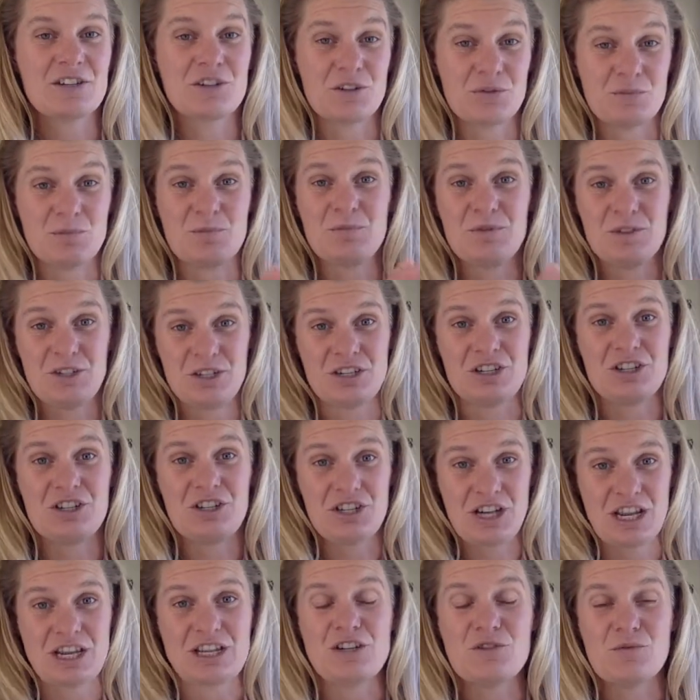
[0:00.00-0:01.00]
to
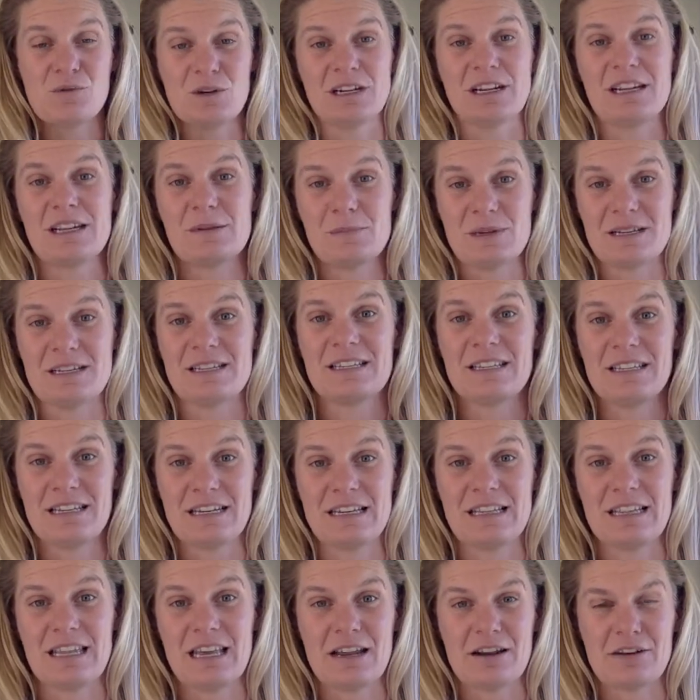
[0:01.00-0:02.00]
genuinely be
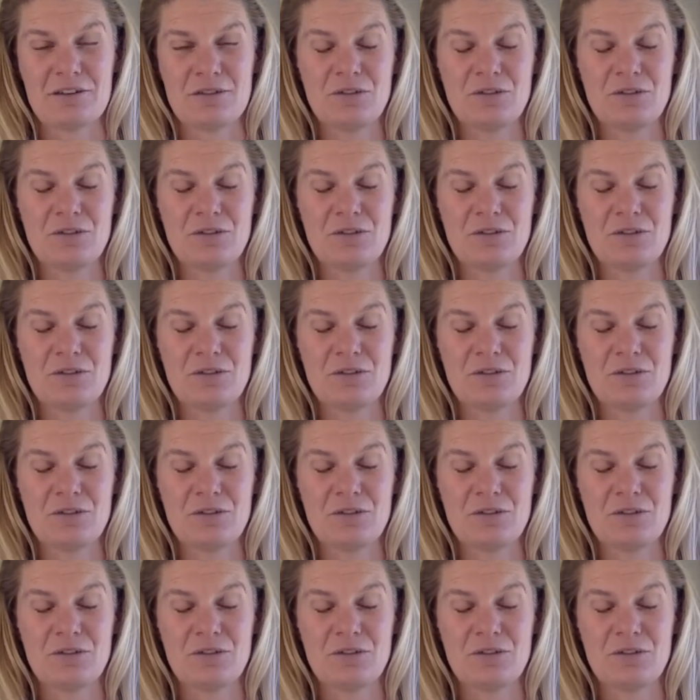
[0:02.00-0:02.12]
sitting there.